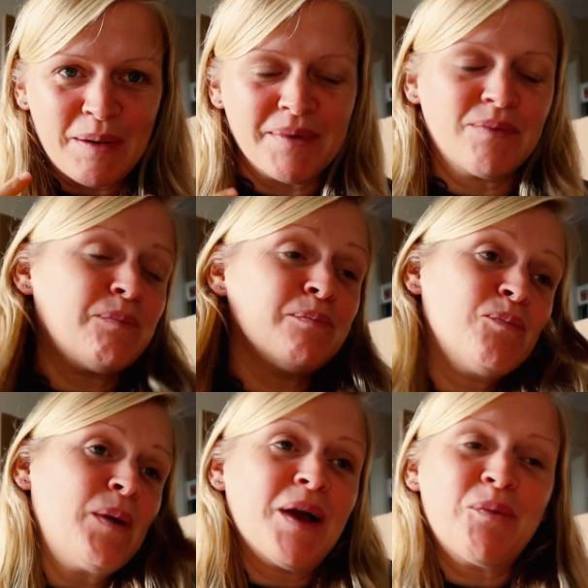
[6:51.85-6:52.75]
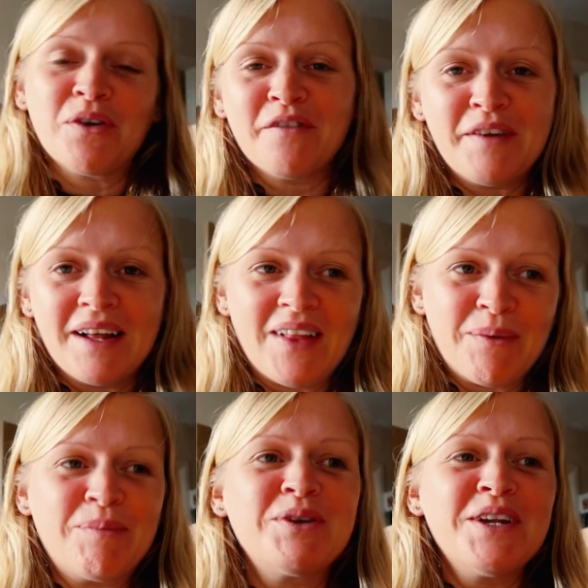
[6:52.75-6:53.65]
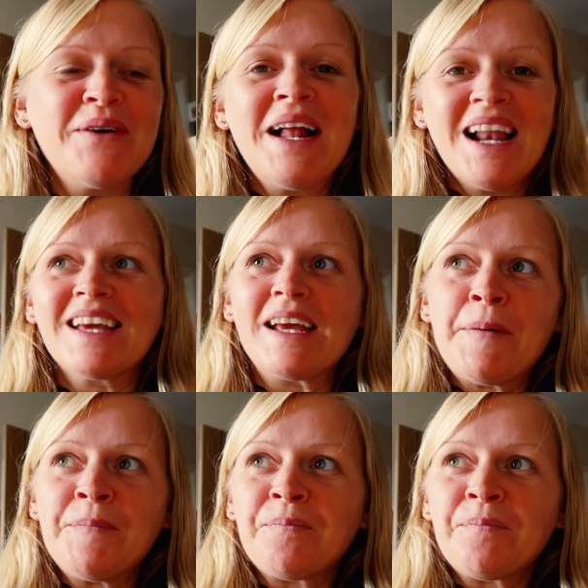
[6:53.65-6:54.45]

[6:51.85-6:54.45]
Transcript: I mean maybe I wouldn't feel that way but you know like